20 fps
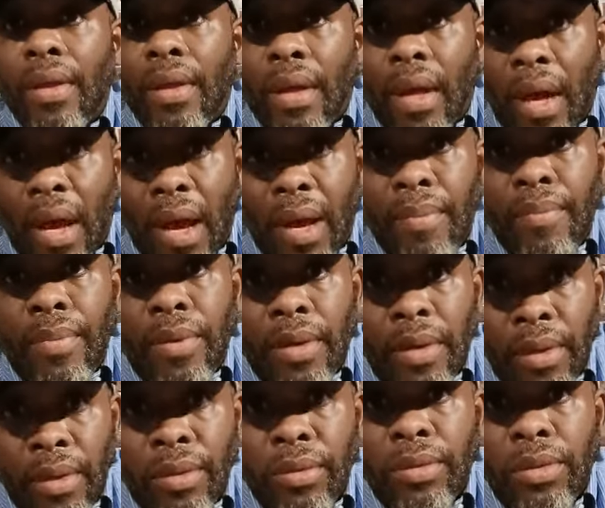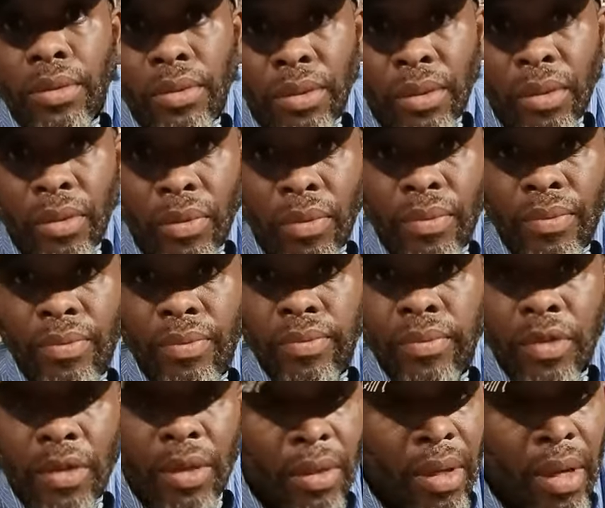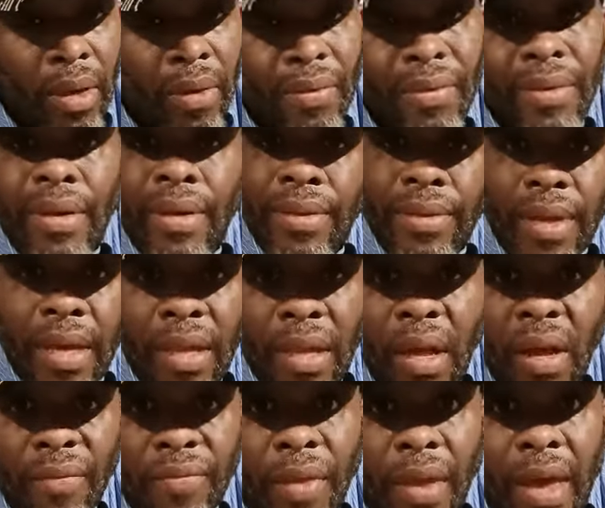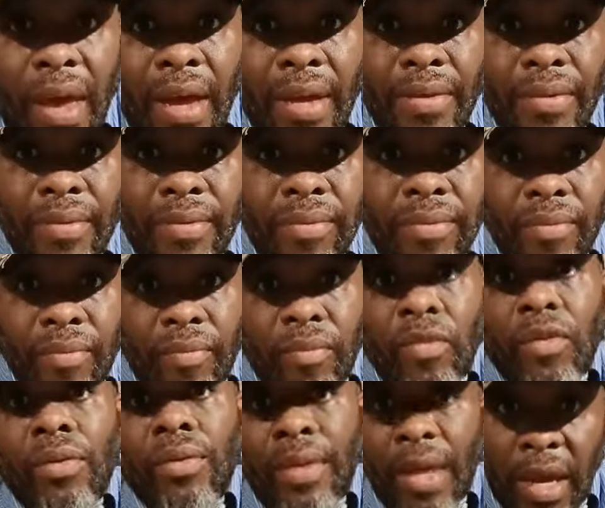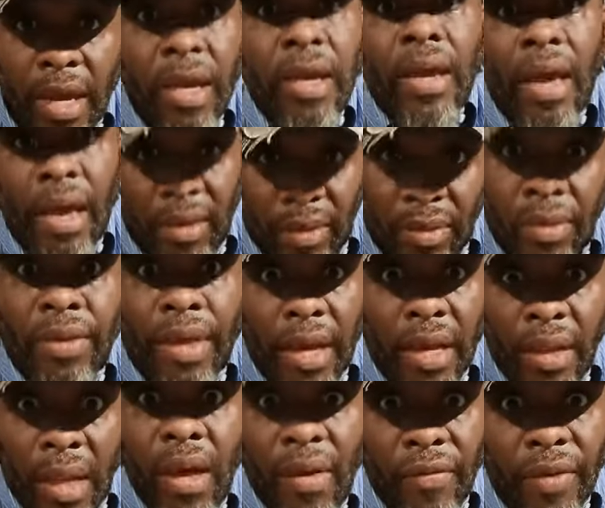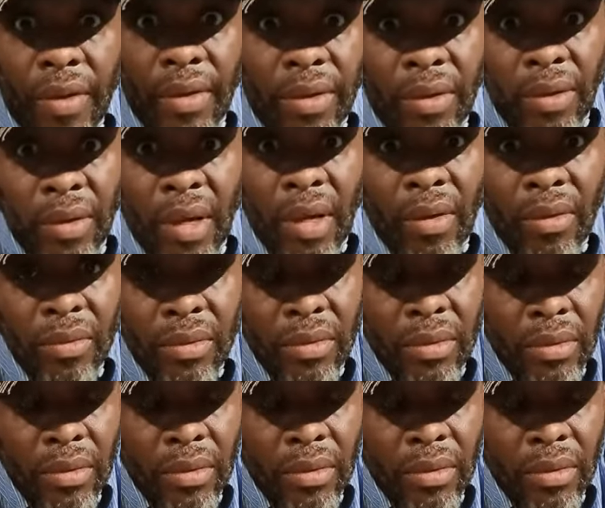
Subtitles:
I'm here to do, you know. They love that. They love it, you know.